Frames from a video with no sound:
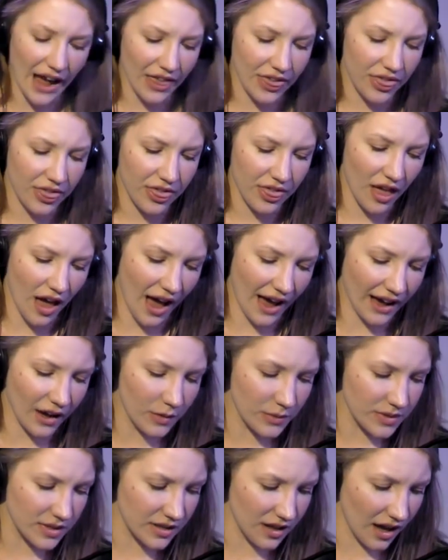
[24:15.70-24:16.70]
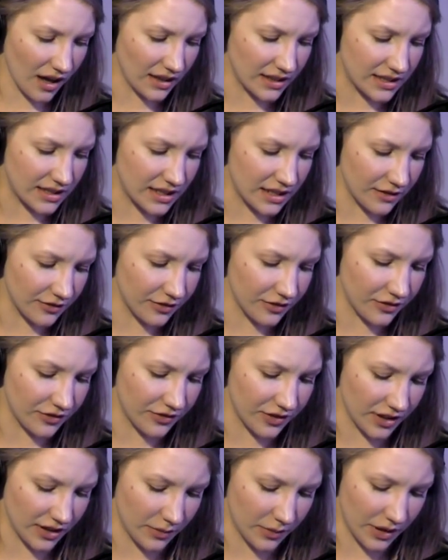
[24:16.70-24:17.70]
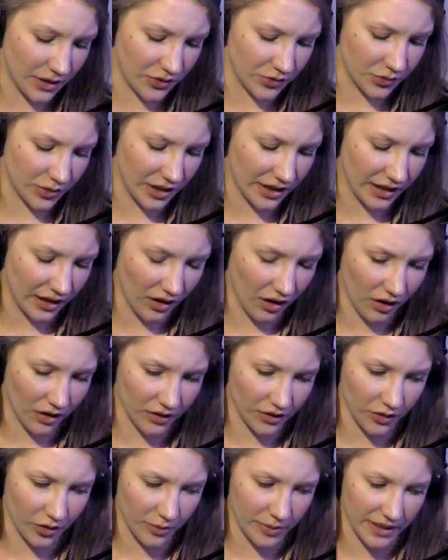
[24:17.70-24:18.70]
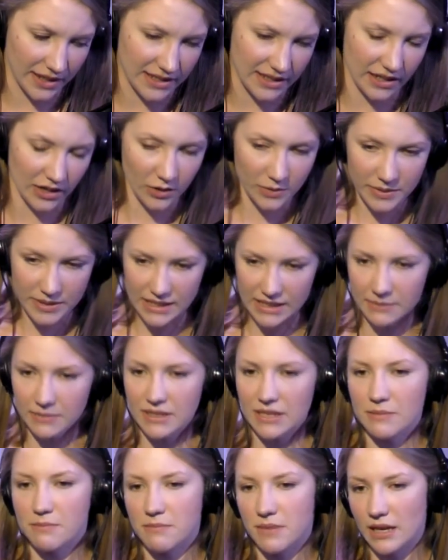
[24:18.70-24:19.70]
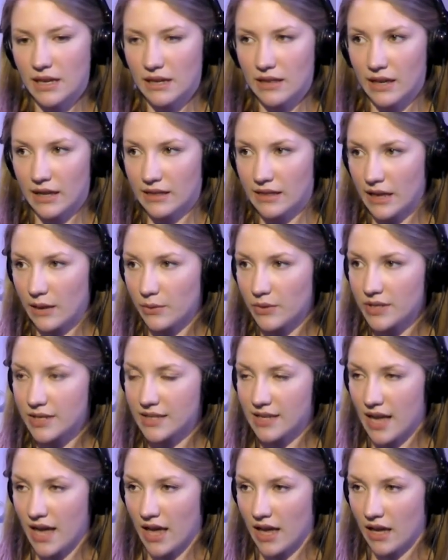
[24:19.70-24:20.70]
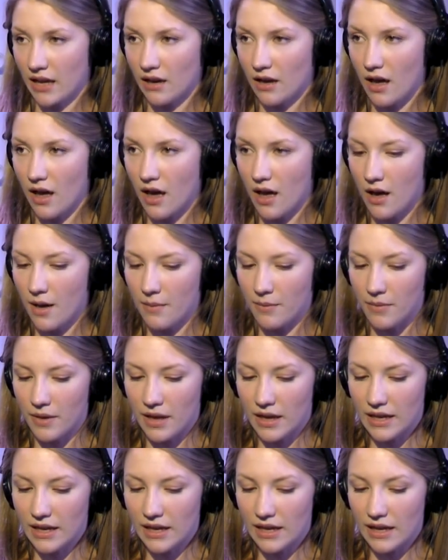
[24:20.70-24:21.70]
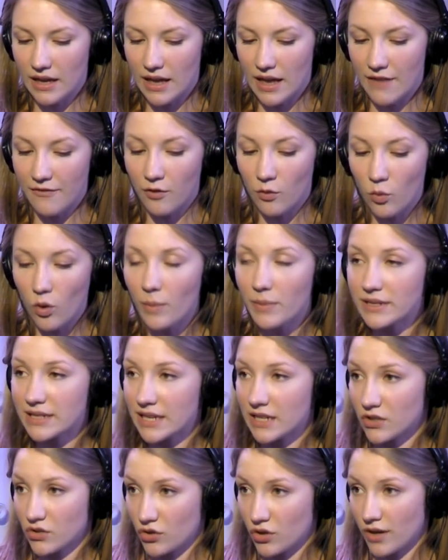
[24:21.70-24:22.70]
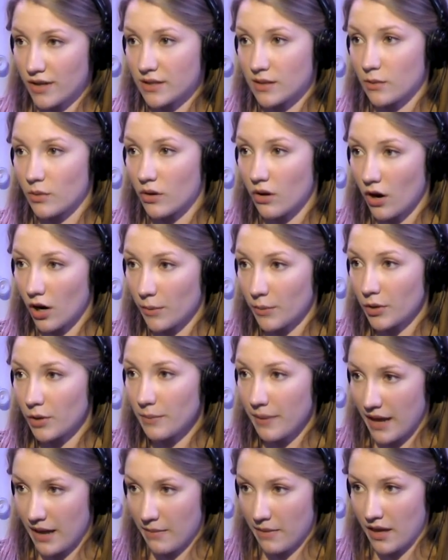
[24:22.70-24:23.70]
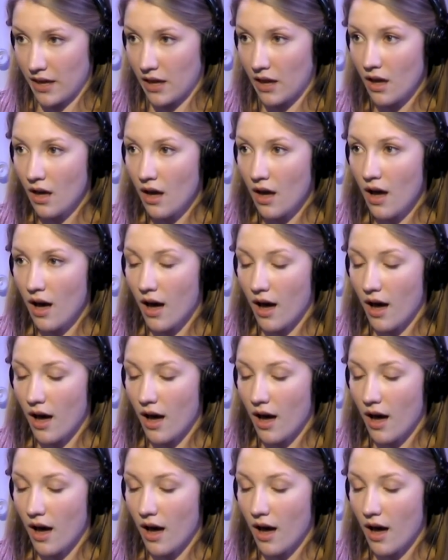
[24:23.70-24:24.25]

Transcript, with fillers: I I almost got a different feeling when I was reading the article because it almost seemed to me like they were saying um, if a woman takes drugs that will harm her baby, hmm.